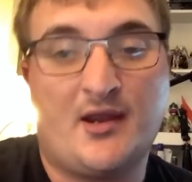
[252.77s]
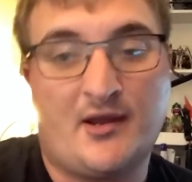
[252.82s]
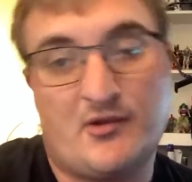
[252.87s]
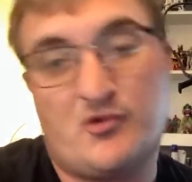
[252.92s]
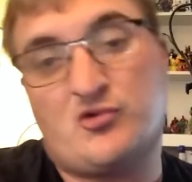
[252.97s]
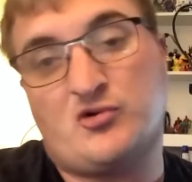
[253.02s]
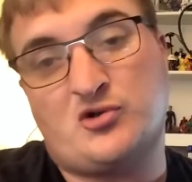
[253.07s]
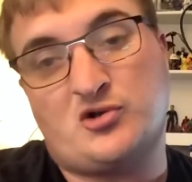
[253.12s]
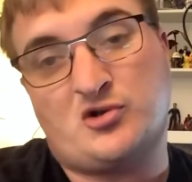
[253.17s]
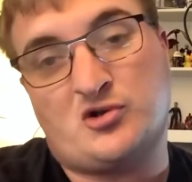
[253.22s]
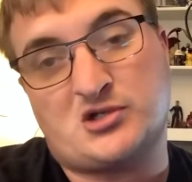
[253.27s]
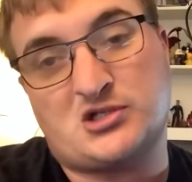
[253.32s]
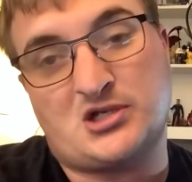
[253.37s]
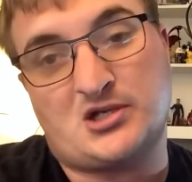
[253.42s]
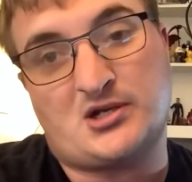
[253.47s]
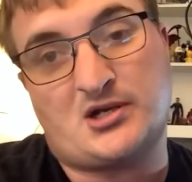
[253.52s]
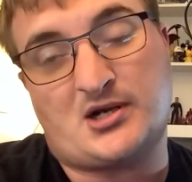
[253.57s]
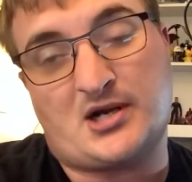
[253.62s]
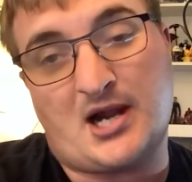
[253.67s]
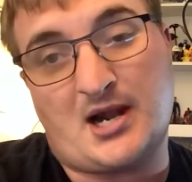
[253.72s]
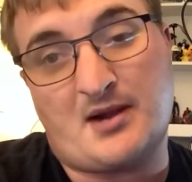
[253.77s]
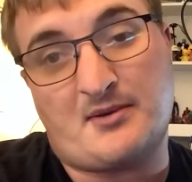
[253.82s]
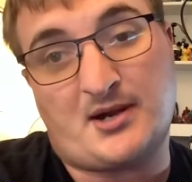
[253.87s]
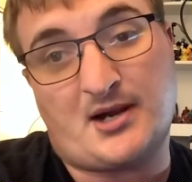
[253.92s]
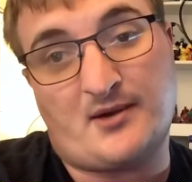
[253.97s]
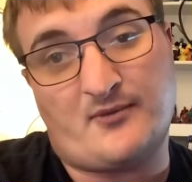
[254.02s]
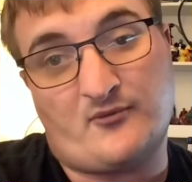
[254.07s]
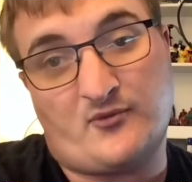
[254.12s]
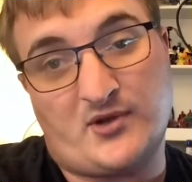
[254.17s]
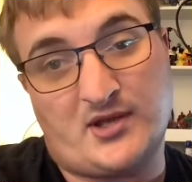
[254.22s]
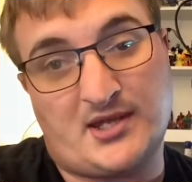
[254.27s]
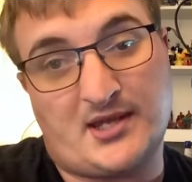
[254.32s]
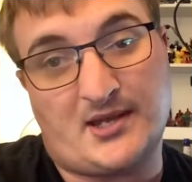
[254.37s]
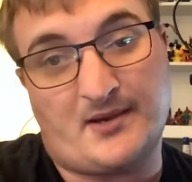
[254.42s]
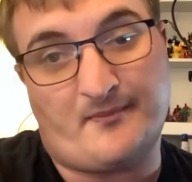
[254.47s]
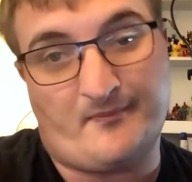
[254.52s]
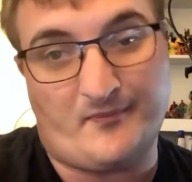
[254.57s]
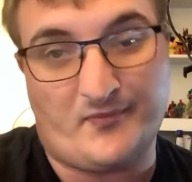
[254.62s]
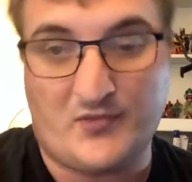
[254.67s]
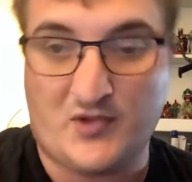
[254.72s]
including New York City Comic-Con week,
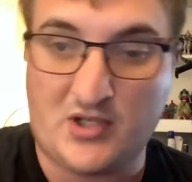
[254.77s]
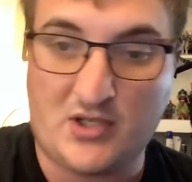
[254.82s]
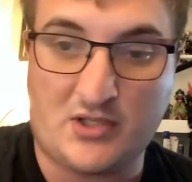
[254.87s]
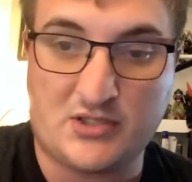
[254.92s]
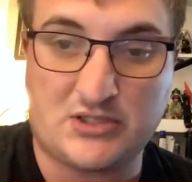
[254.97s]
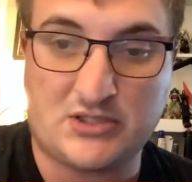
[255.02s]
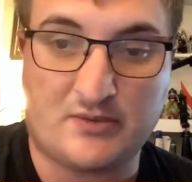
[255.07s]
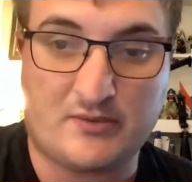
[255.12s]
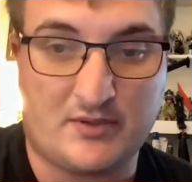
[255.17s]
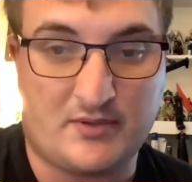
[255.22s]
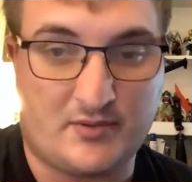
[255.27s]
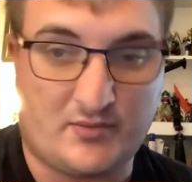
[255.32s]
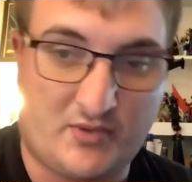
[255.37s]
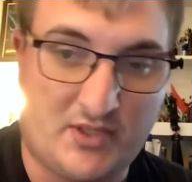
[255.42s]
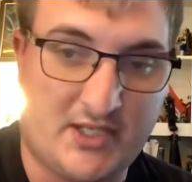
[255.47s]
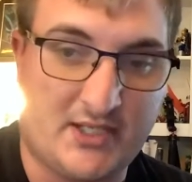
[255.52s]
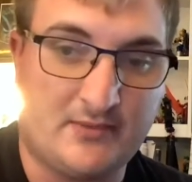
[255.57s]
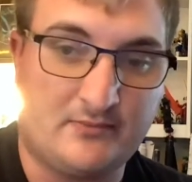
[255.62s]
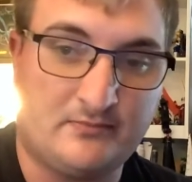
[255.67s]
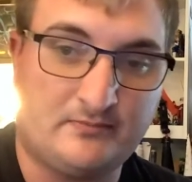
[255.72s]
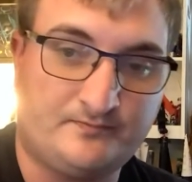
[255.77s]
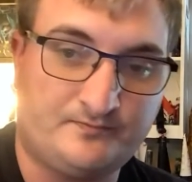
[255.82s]
and also good week.